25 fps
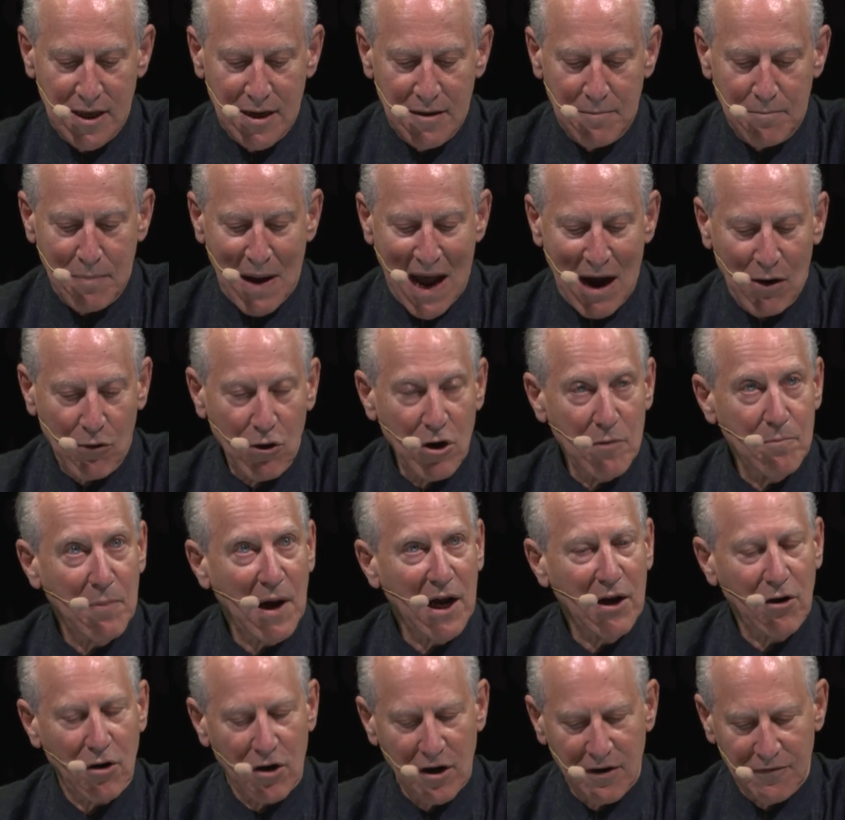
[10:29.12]
Powered by
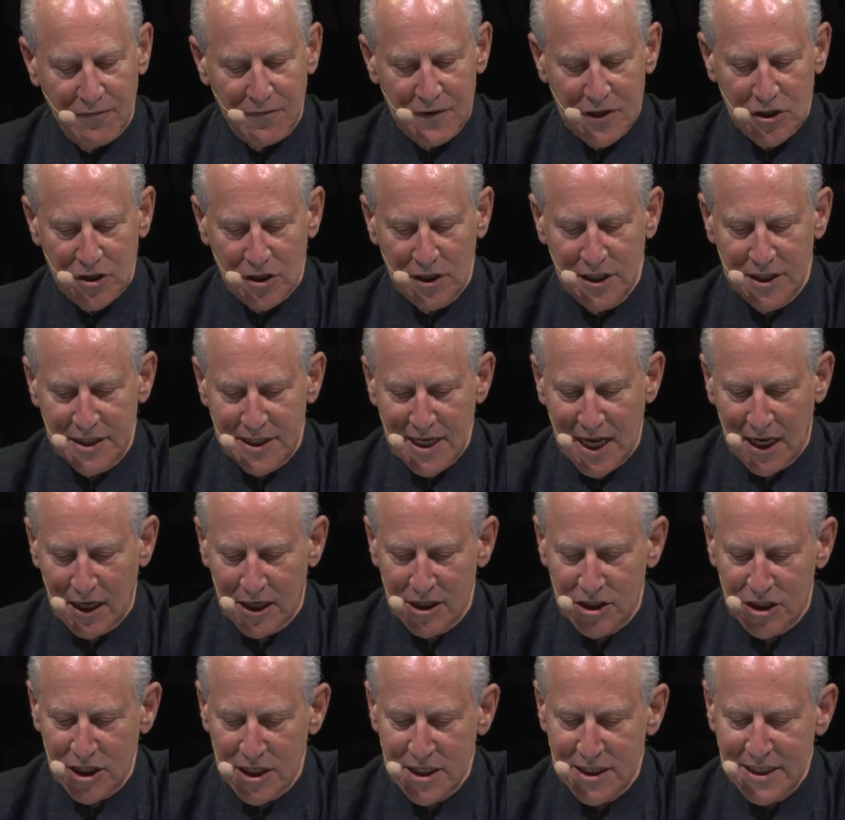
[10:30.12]
artificial
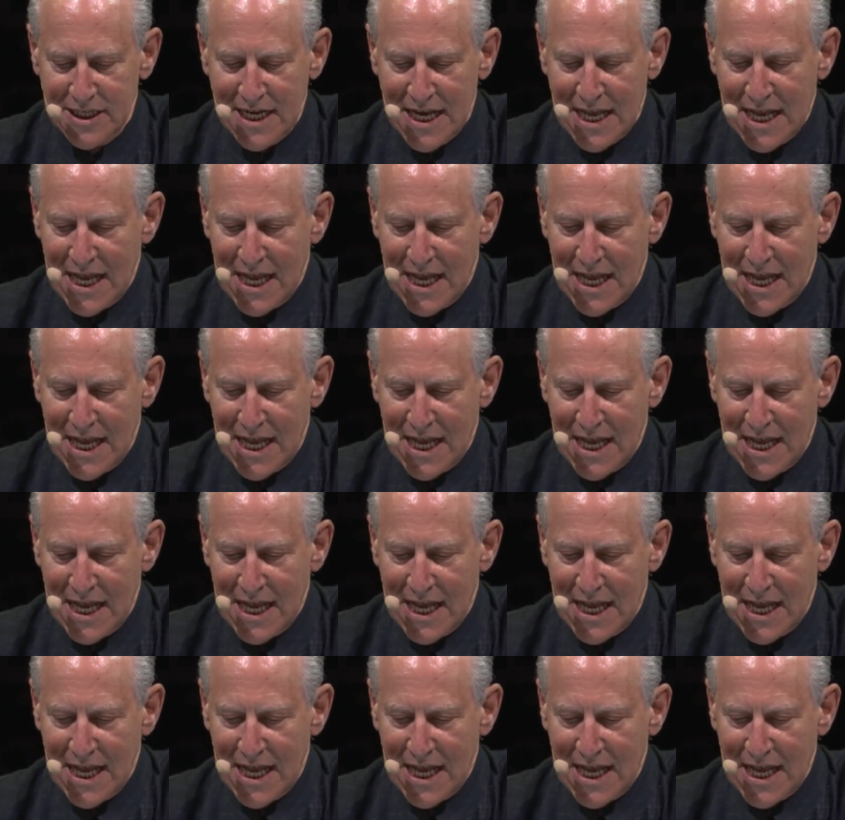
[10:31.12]
intelligence,